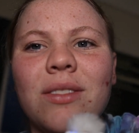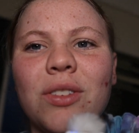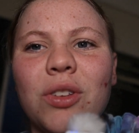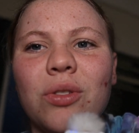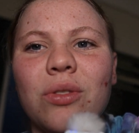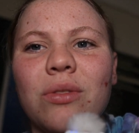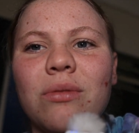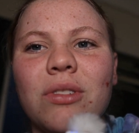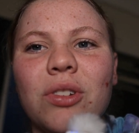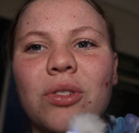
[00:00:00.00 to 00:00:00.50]

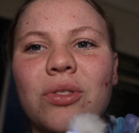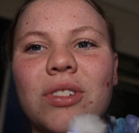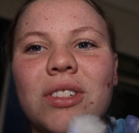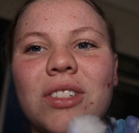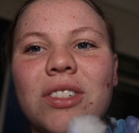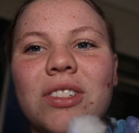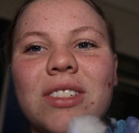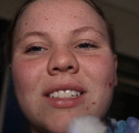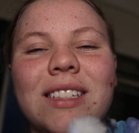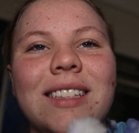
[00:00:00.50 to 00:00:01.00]
You're
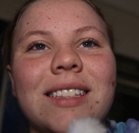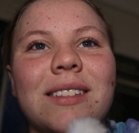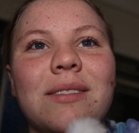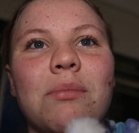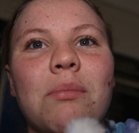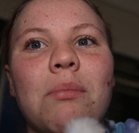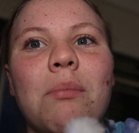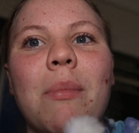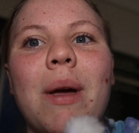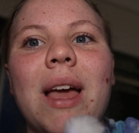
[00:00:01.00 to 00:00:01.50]
just
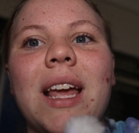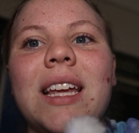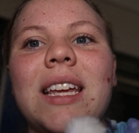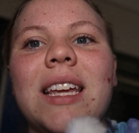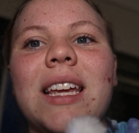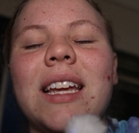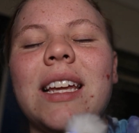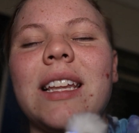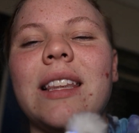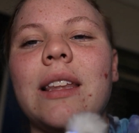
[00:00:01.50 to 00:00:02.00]

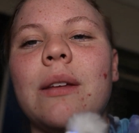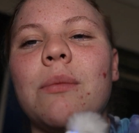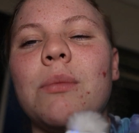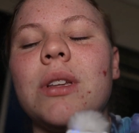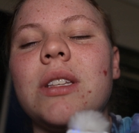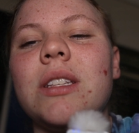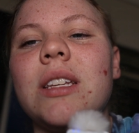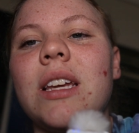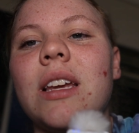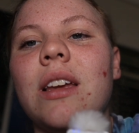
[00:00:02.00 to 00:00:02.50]
making and
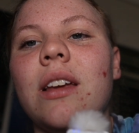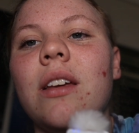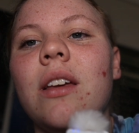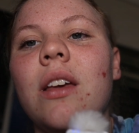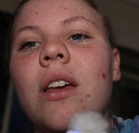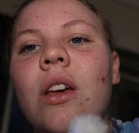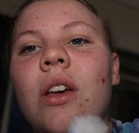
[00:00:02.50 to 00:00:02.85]
limiting,